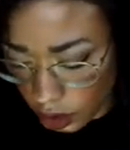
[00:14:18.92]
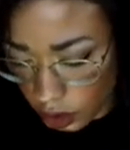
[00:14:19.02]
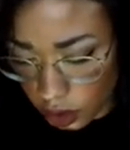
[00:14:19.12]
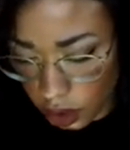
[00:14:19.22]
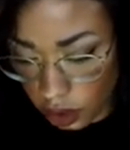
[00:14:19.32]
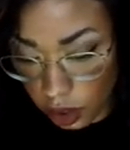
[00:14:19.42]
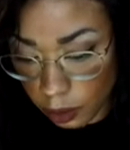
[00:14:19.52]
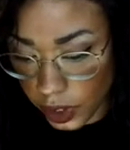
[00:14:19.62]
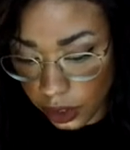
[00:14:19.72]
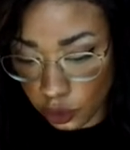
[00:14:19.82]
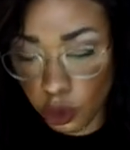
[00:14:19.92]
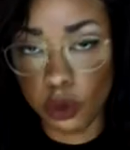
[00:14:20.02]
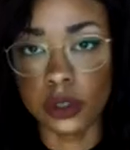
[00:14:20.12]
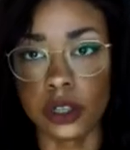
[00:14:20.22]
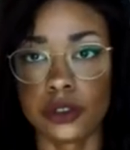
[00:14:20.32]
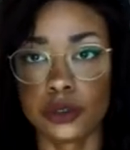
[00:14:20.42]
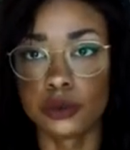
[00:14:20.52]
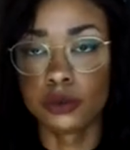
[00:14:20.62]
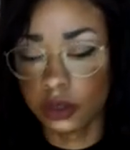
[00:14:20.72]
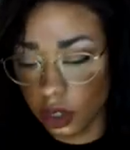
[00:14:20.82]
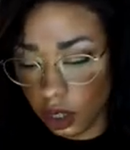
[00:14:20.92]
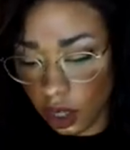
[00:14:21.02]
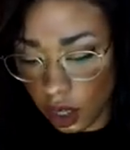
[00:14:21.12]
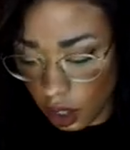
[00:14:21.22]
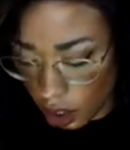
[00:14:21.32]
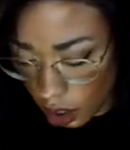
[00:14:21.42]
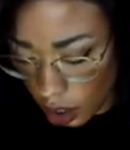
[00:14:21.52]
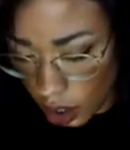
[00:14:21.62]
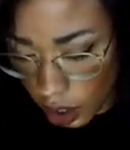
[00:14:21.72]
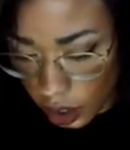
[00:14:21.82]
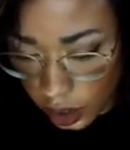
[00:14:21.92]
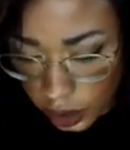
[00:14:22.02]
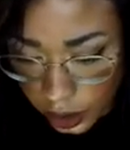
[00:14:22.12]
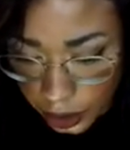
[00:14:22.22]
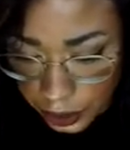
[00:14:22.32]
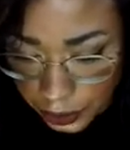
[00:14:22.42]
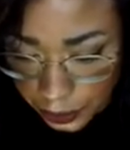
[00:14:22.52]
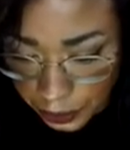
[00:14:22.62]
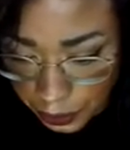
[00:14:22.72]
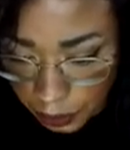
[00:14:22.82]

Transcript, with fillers: so something to hold on to. Um,